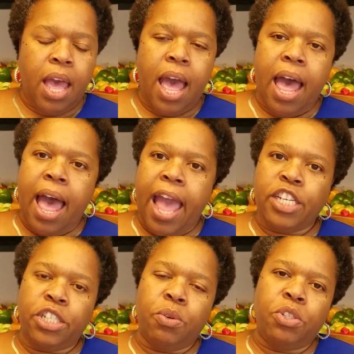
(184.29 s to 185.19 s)
I
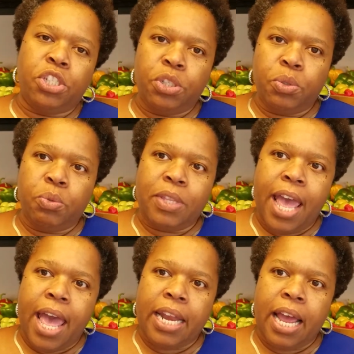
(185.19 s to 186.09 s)
showed you
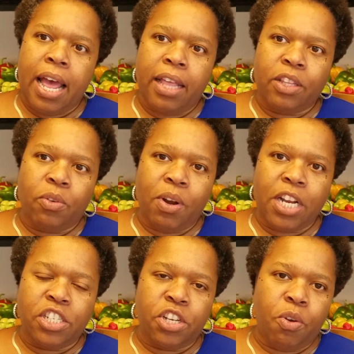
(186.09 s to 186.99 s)
that the Lord
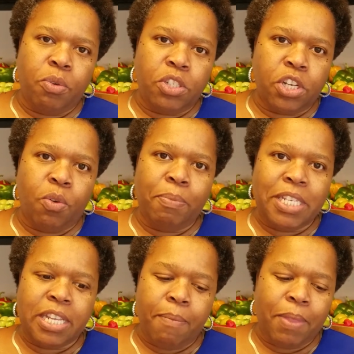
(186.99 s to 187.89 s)
had shown me
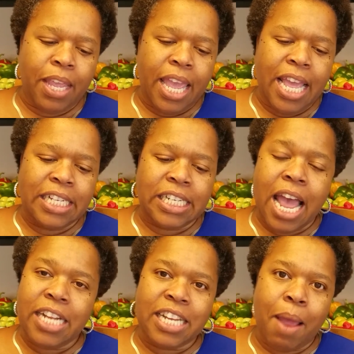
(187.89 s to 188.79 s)
something in
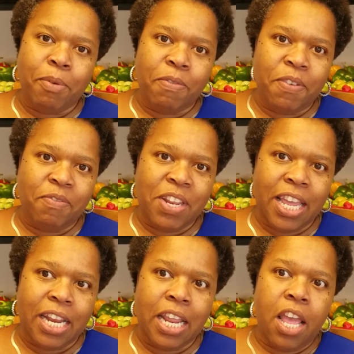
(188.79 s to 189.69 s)
John chapter
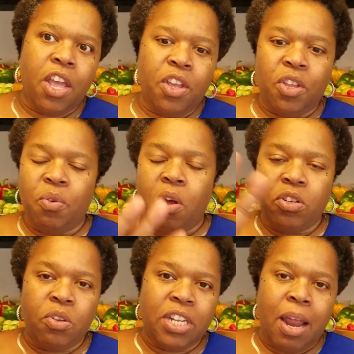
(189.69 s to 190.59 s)
15. You all
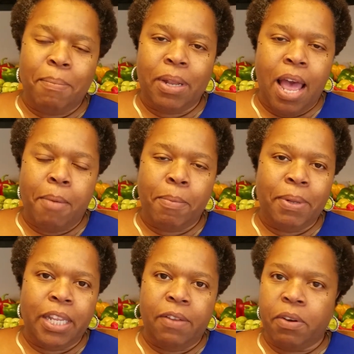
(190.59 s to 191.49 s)
know that I'm a
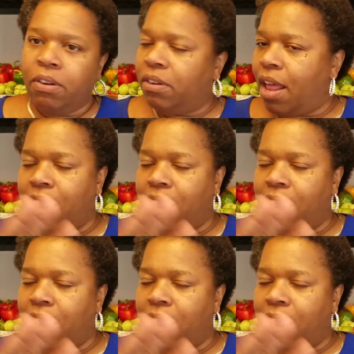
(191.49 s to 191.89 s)
believer.